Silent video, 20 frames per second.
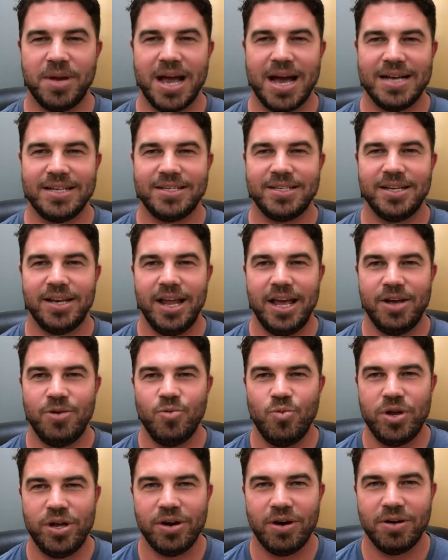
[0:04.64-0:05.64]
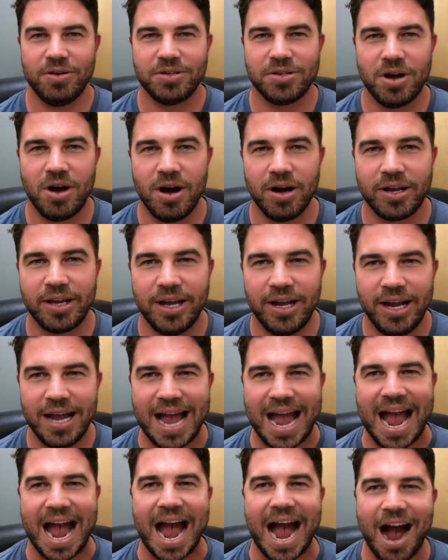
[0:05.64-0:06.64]
guys? Today we are talking
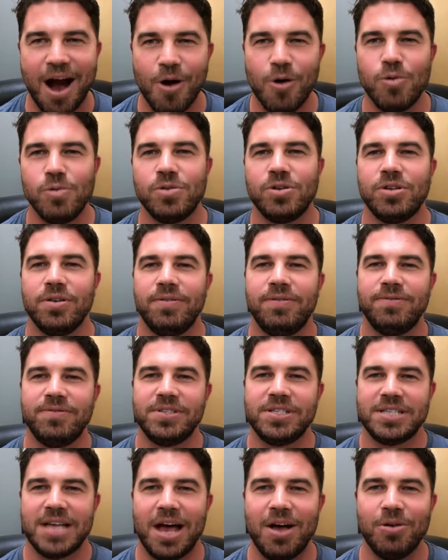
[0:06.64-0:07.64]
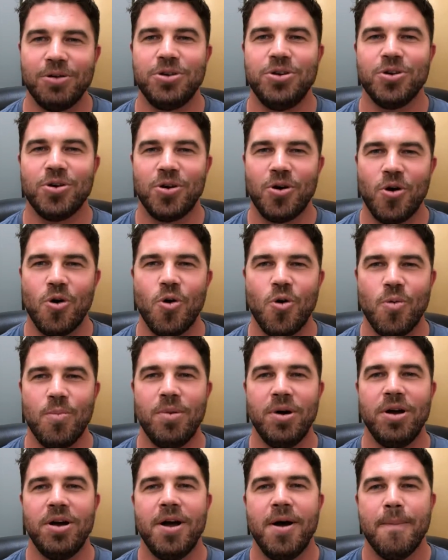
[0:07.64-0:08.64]
how to sell your
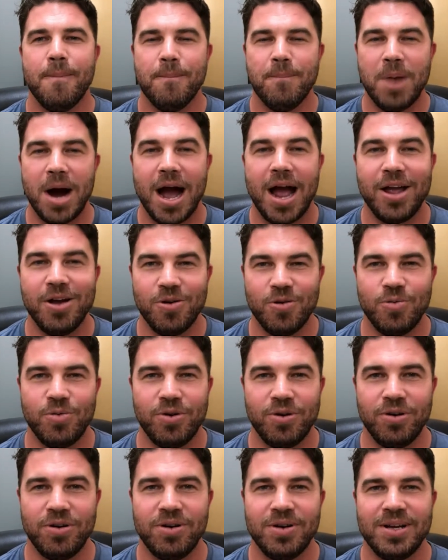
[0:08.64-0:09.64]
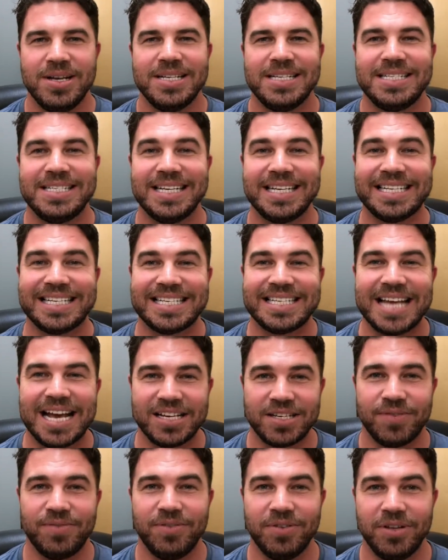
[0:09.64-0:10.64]
home by owner
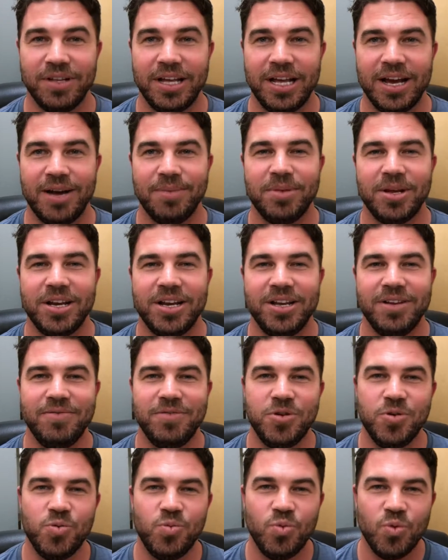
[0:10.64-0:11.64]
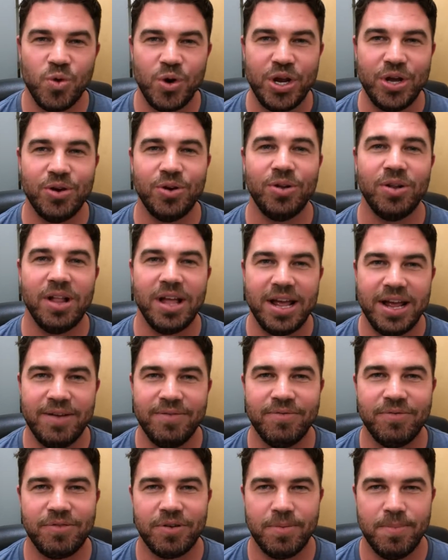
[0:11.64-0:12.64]
successfully. I'm going to give you real
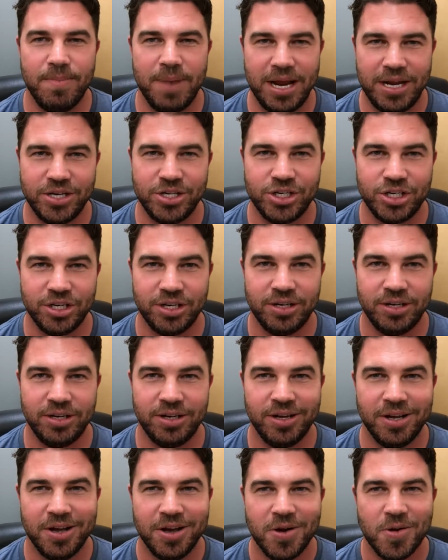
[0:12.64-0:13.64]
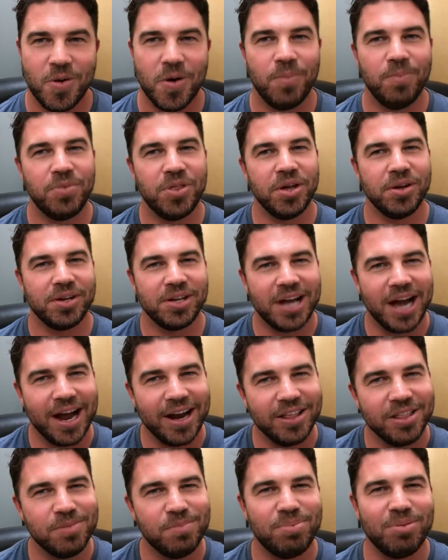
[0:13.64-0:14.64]
information,
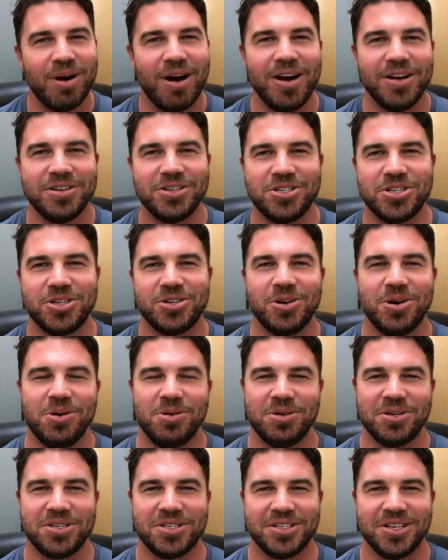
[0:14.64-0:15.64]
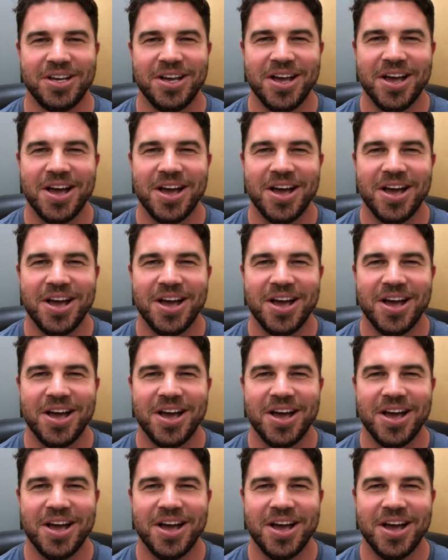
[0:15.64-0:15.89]
the broad strokes